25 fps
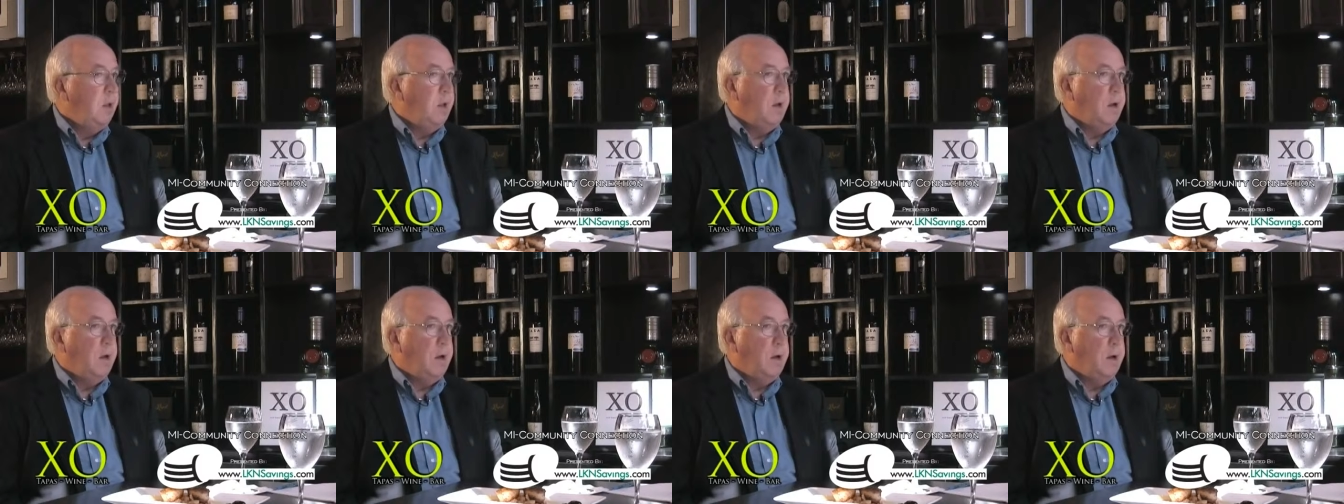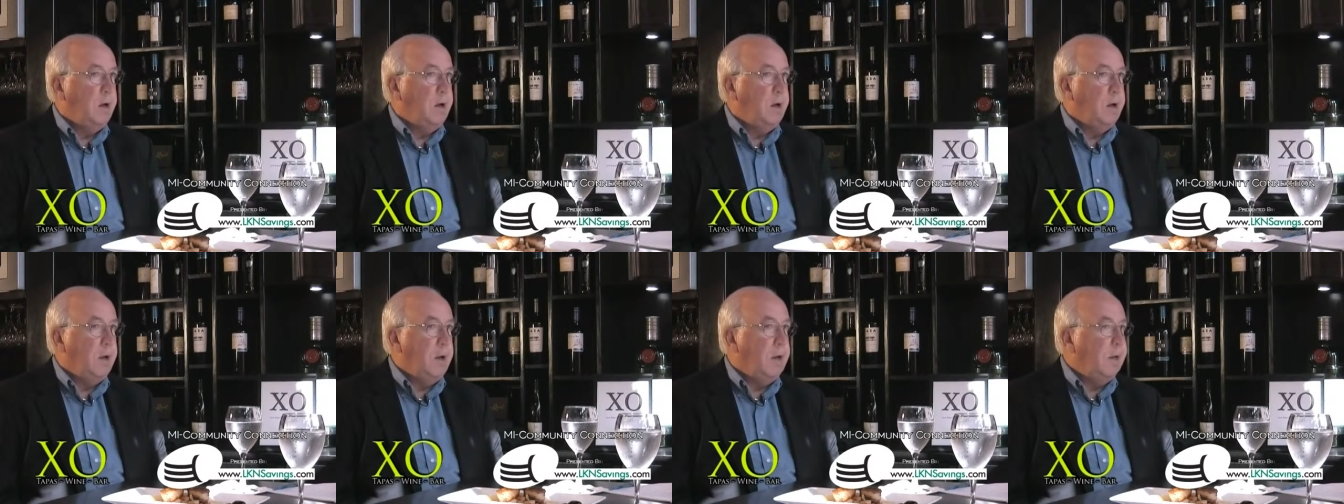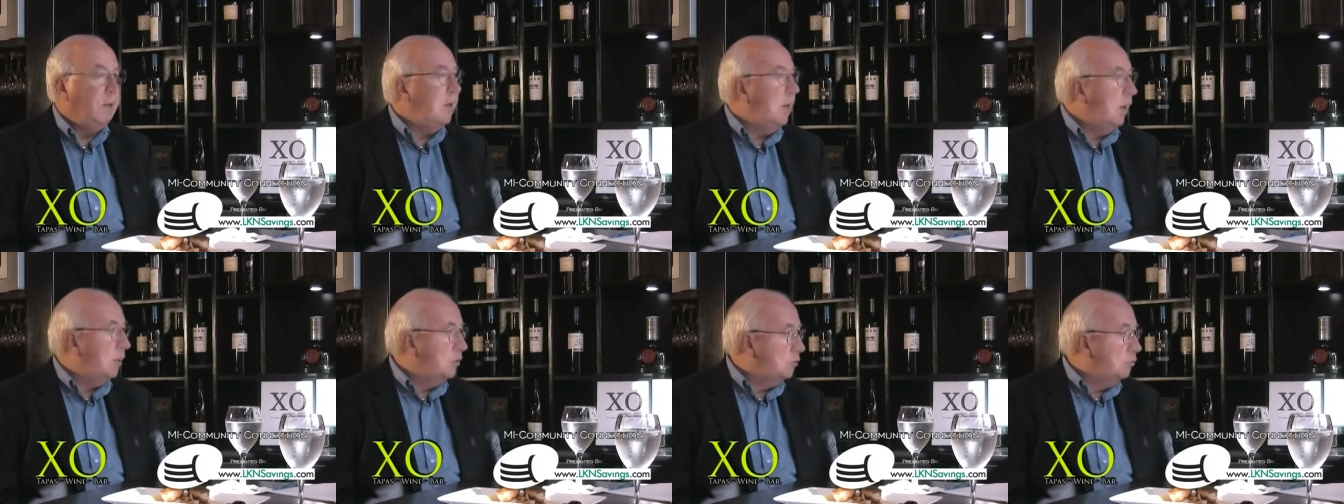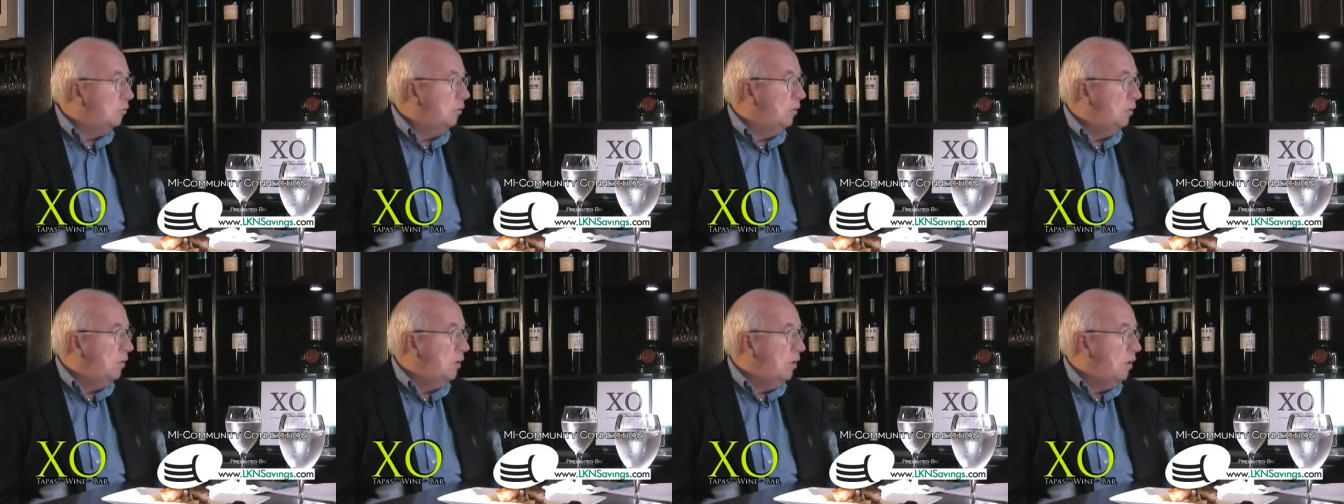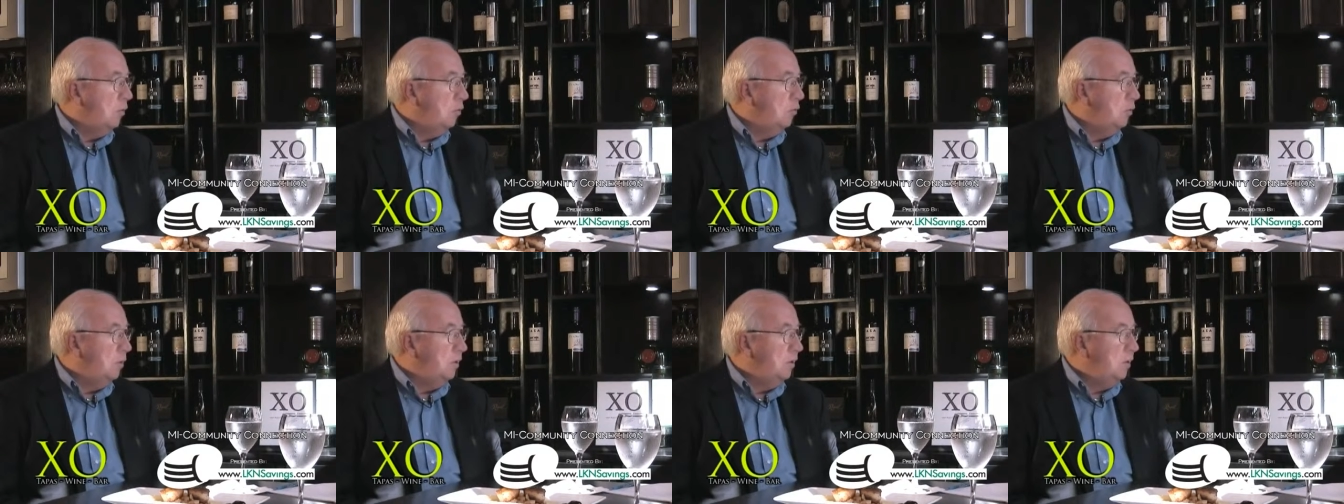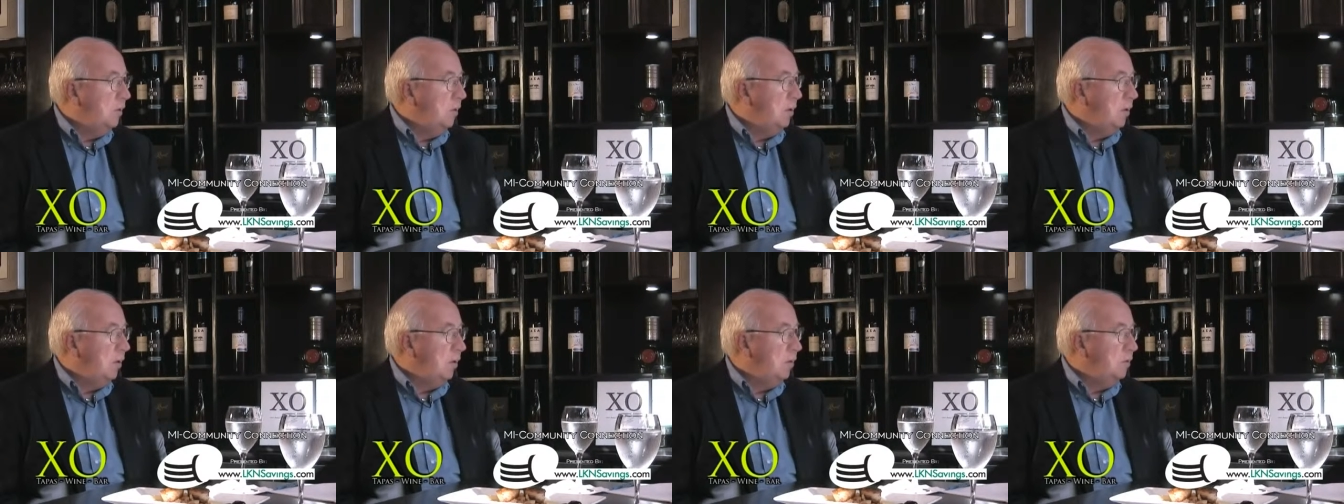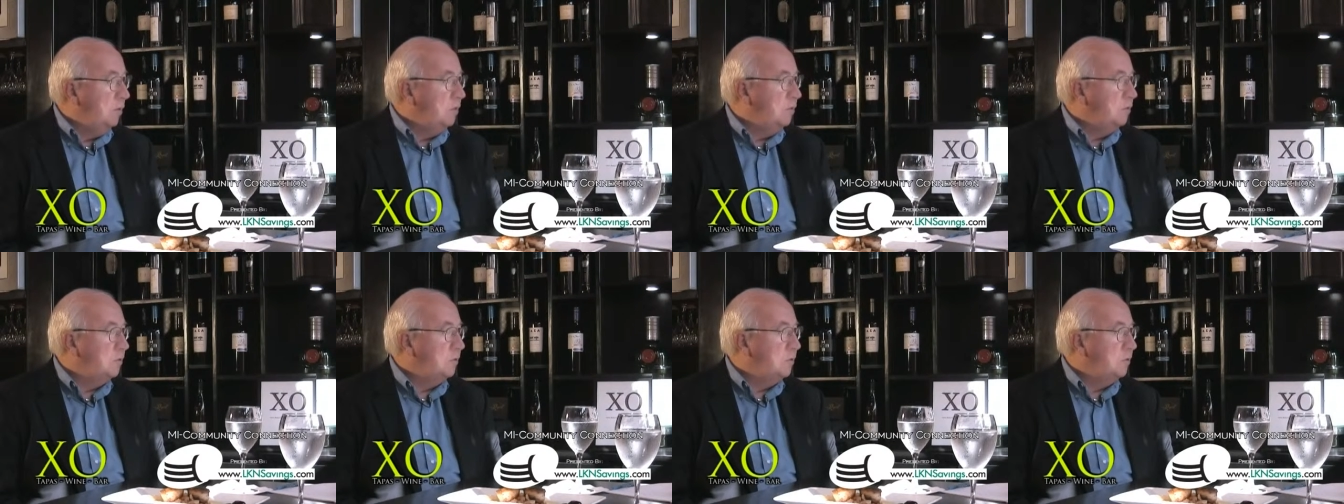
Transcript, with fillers: Uh, and that's really all we did.